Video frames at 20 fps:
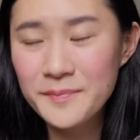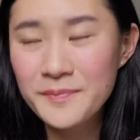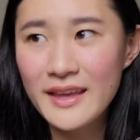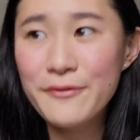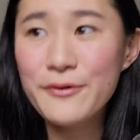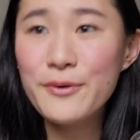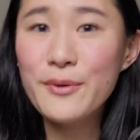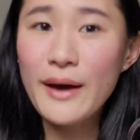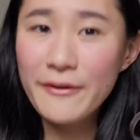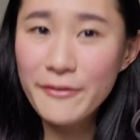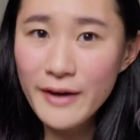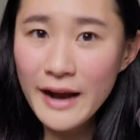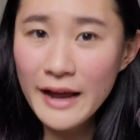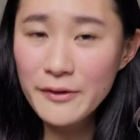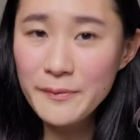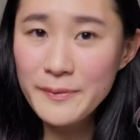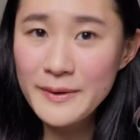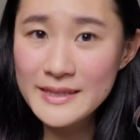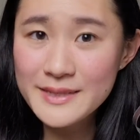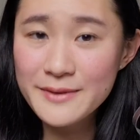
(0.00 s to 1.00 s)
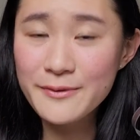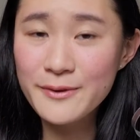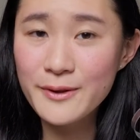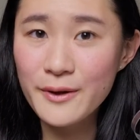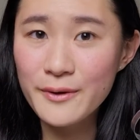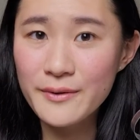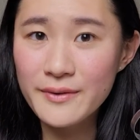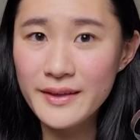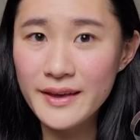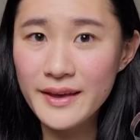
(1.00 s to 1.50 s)
If you ever have a piece of
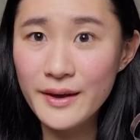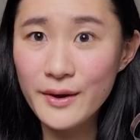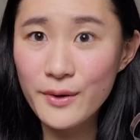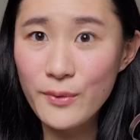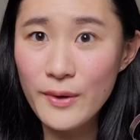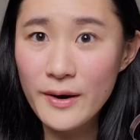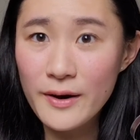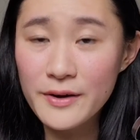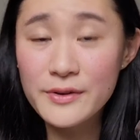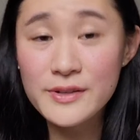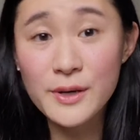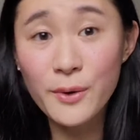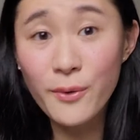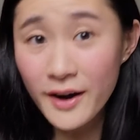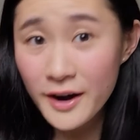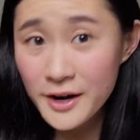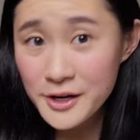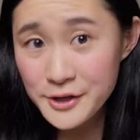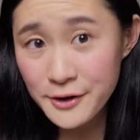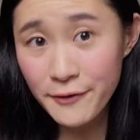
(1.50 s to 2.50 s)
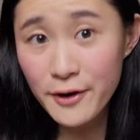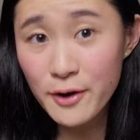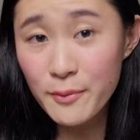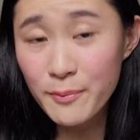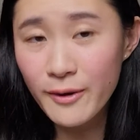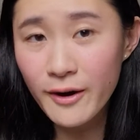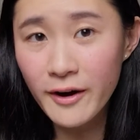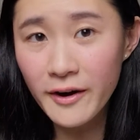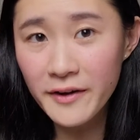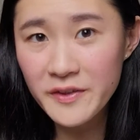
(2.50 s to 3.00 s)
clothing where you don't want to show your
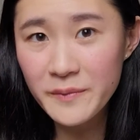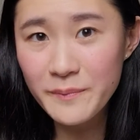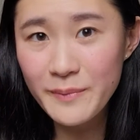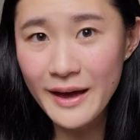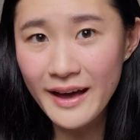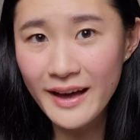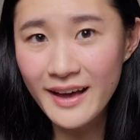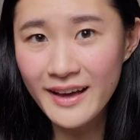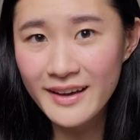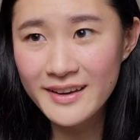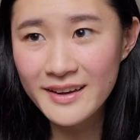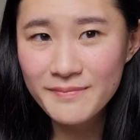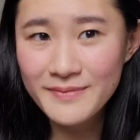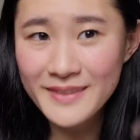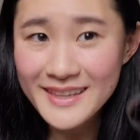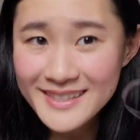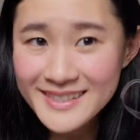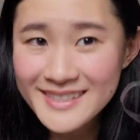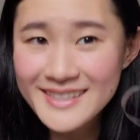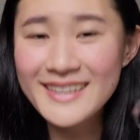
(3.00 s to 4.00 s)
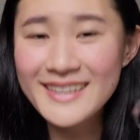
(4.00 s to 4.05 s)
bra at the back, this